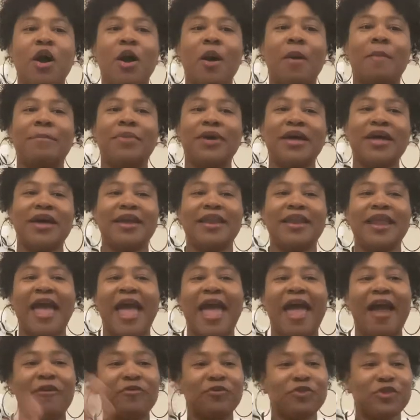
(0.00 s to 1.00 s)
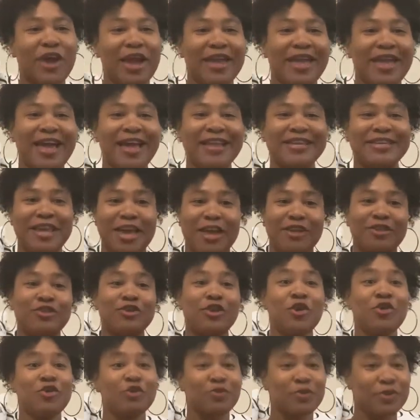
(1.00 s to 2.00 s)
But after I got
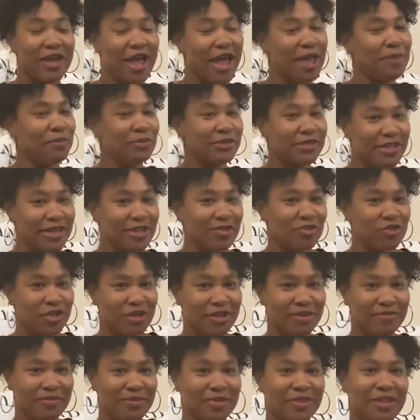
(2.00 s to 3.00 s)
diagnosed with hypertension,